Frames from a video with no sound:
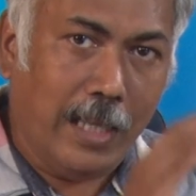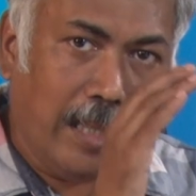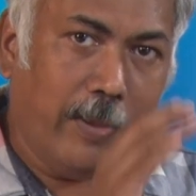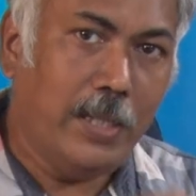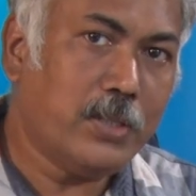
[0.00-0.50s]

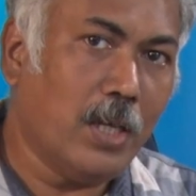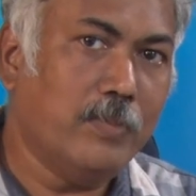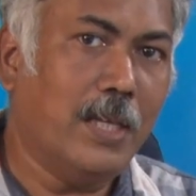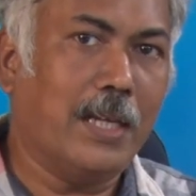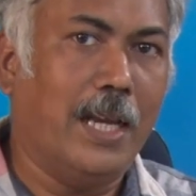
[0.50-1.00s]
labels
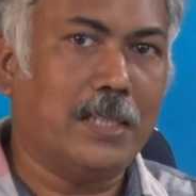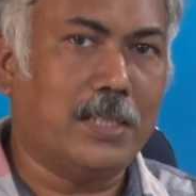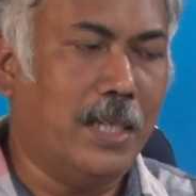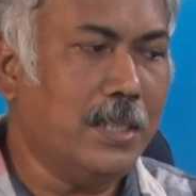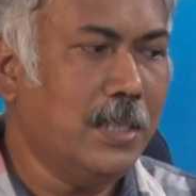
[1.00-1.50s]
of the
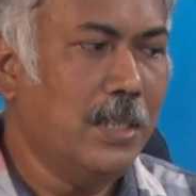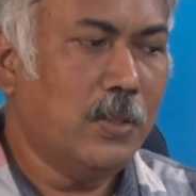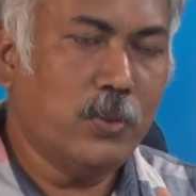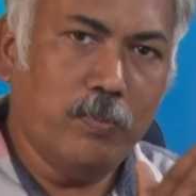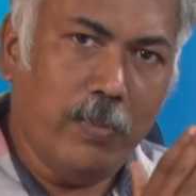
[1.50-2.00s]
clusters
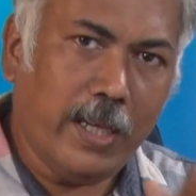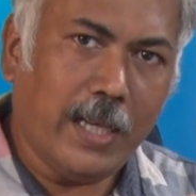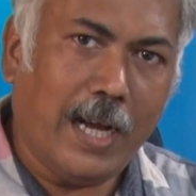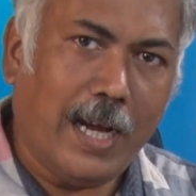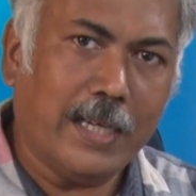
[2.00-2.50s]
to make
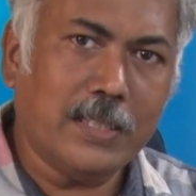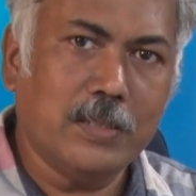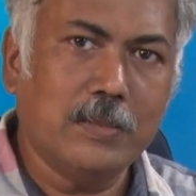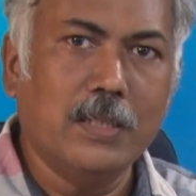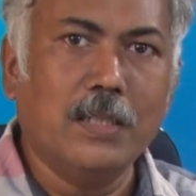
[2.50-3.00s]
our
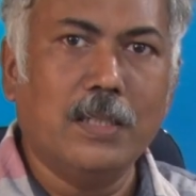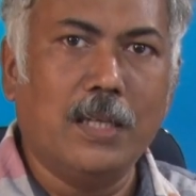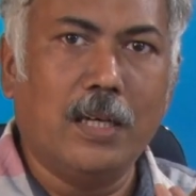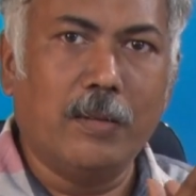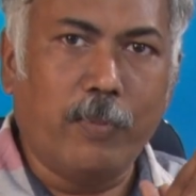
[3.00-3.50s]

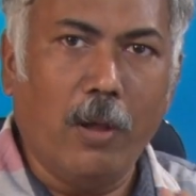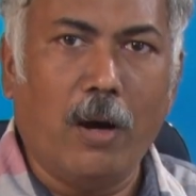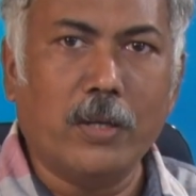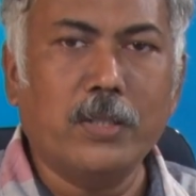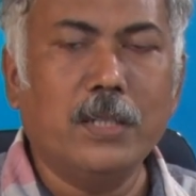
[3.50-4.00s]
uh,
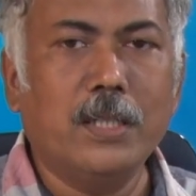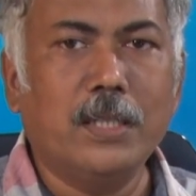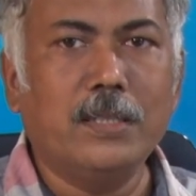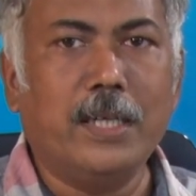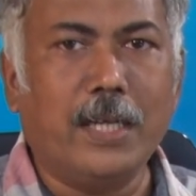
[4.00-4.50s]
plot
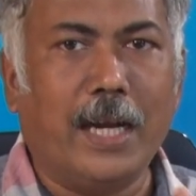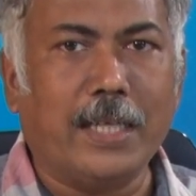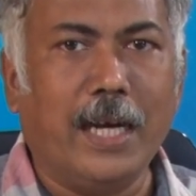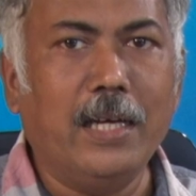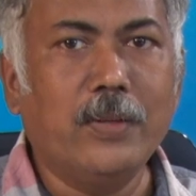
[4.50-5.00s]
the
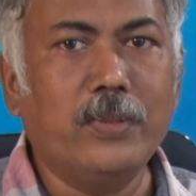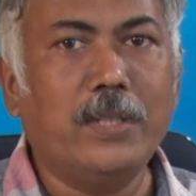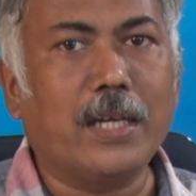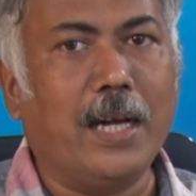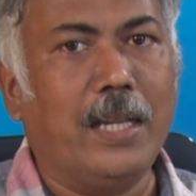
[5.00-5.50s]
data with
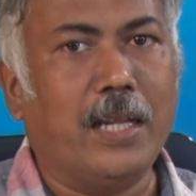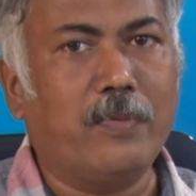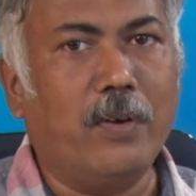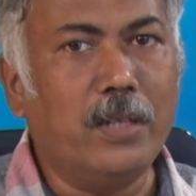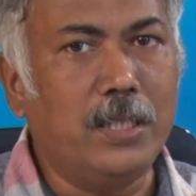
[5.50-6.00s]
the color
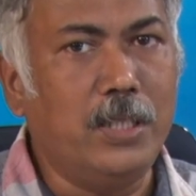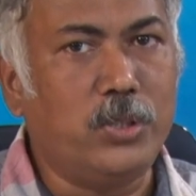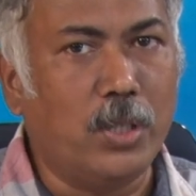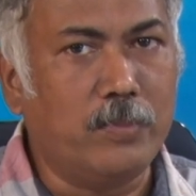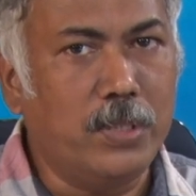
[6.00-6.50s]
for
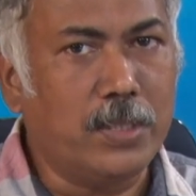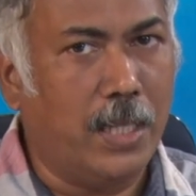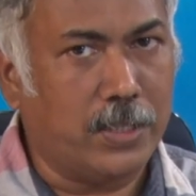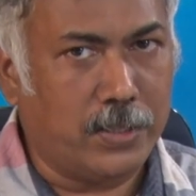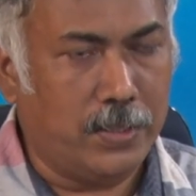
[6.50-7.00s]
each of these
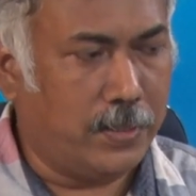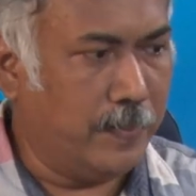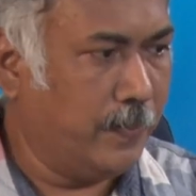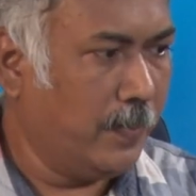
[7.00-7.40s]
clusters.